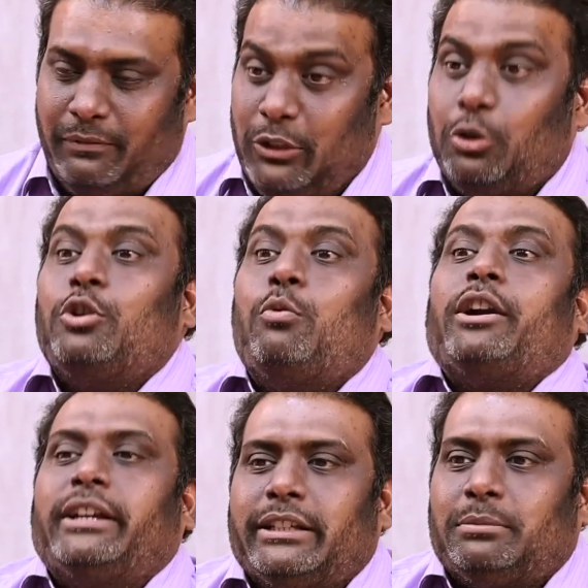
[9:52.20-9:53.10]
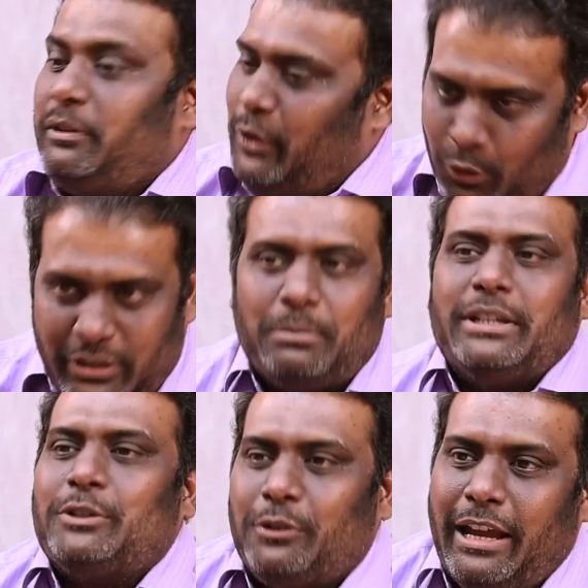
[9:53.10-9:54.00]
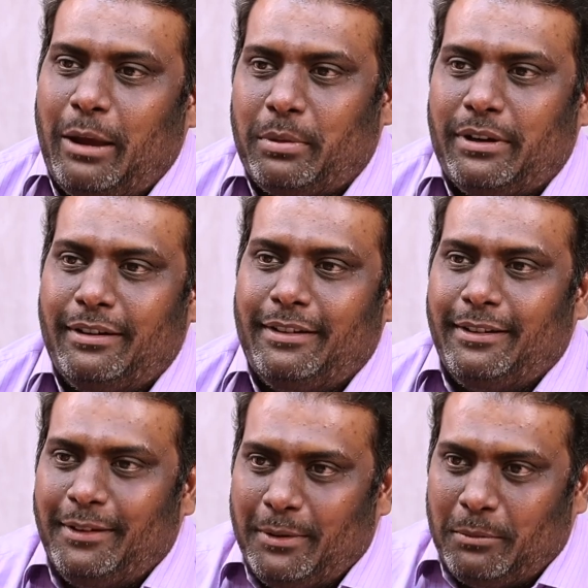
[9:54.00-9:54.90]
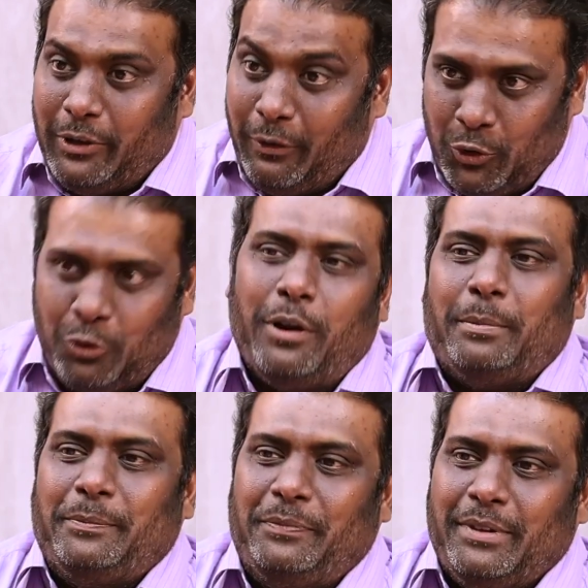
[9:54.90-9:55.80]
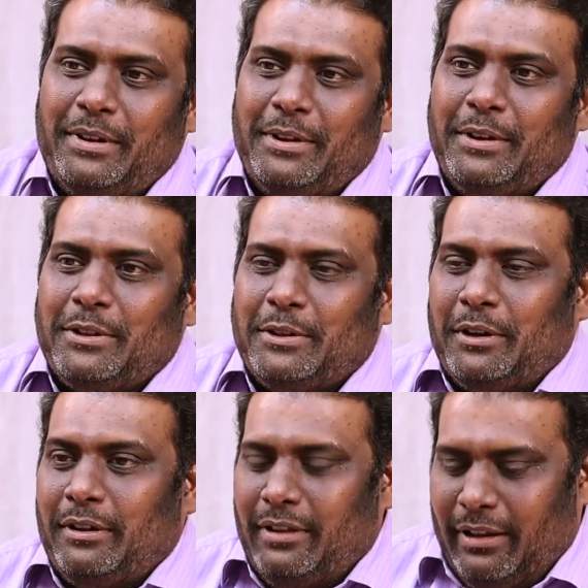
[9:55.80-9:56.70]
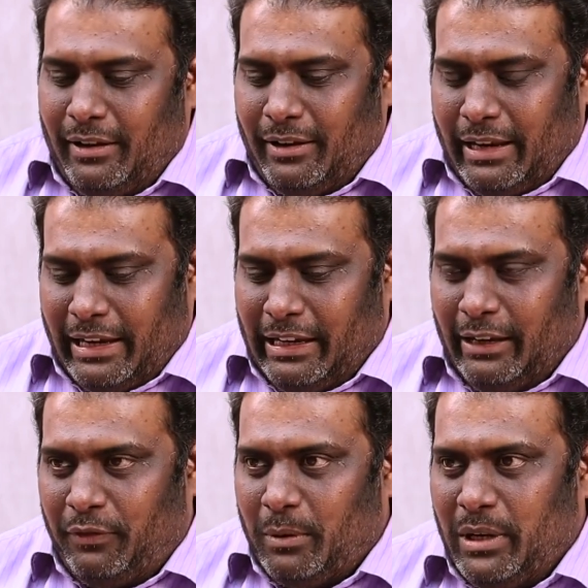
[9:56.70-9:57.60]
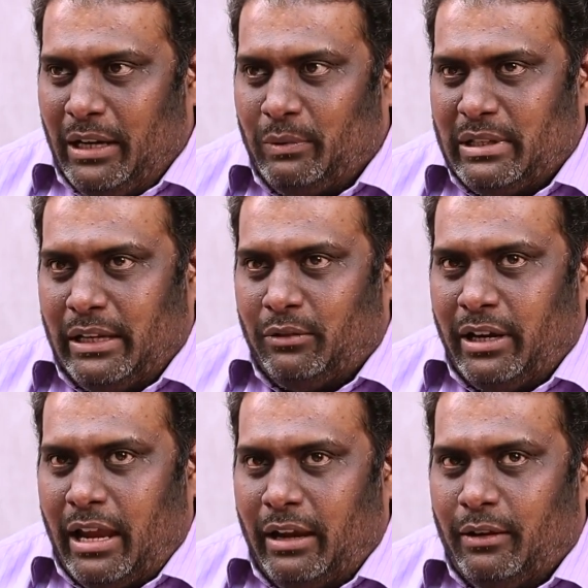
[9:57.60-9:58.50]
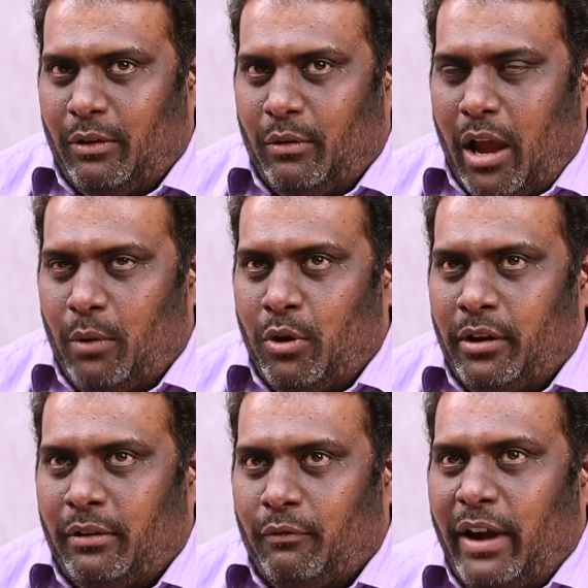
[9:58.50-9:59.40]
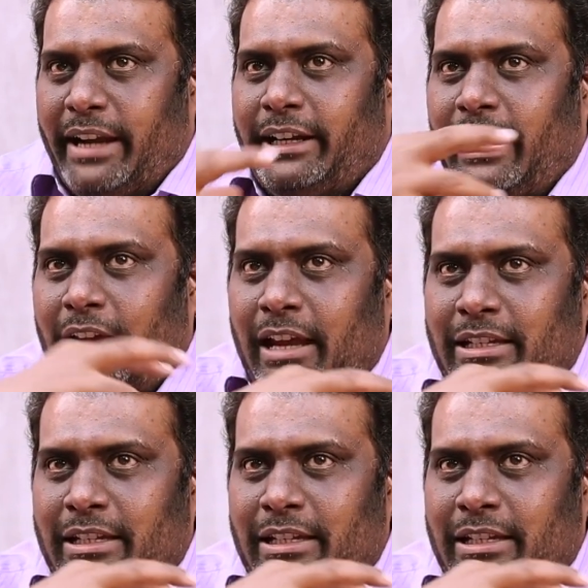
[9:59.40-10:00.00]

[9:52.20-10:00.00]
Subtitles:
We don't know what it is, but we know something is going to happen. But you have to show up. So luckily for me, it was like, okay, I